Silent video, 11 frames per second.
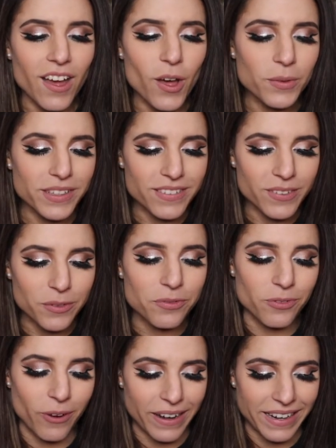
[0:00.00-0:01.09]
oh, these are
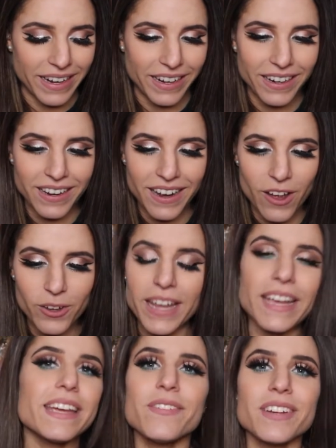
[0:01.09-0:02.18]
funny.
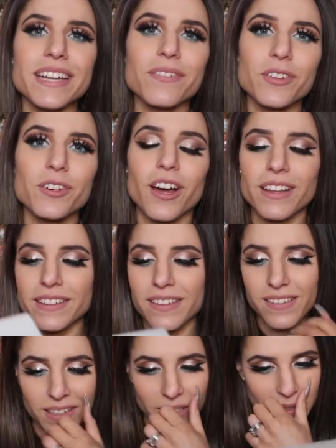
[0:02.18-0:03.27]
Okay, even if you got like the
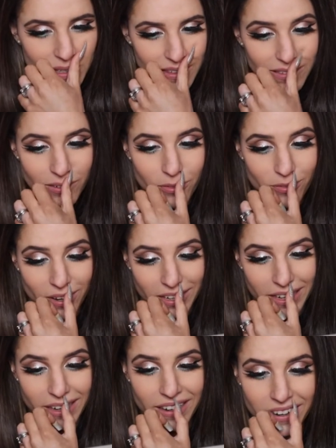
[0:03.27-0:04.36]
sticker, these are
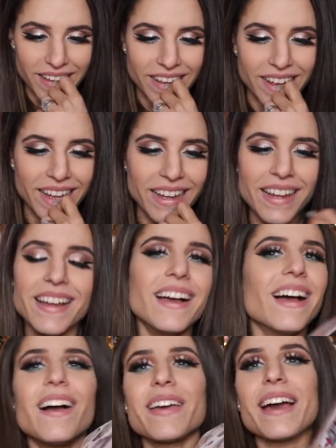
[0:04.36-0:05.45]
funny.
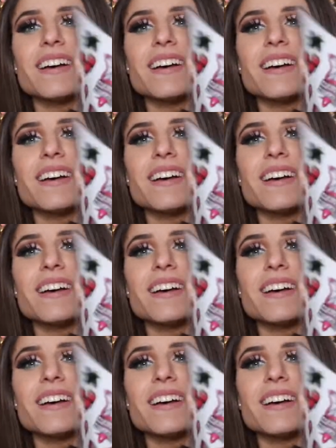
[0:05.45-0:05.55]
Okay,